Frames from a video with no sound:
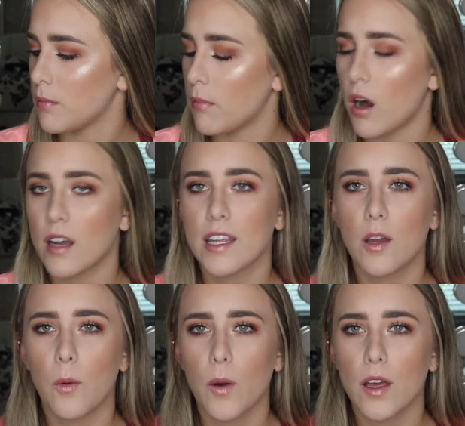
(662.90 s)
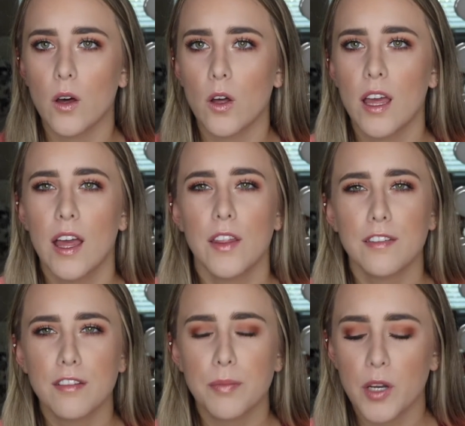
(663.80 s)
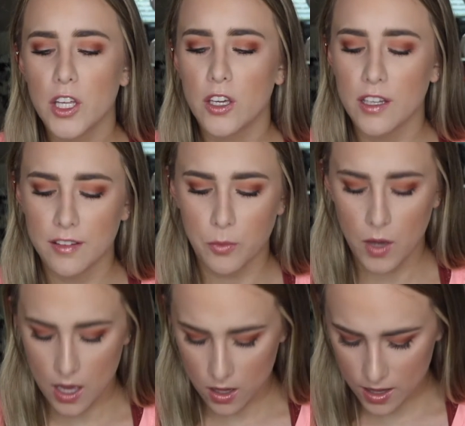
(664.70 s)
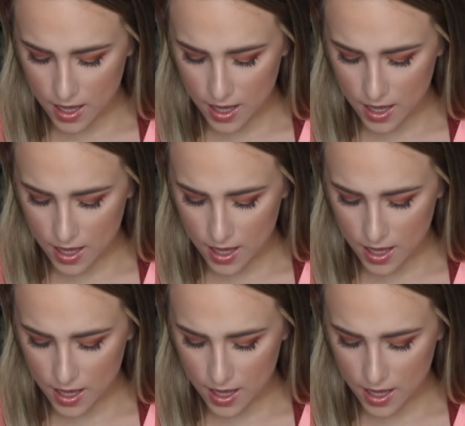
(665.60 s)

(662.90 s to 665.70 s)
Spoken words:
Mani Oil. This is pretty good as well.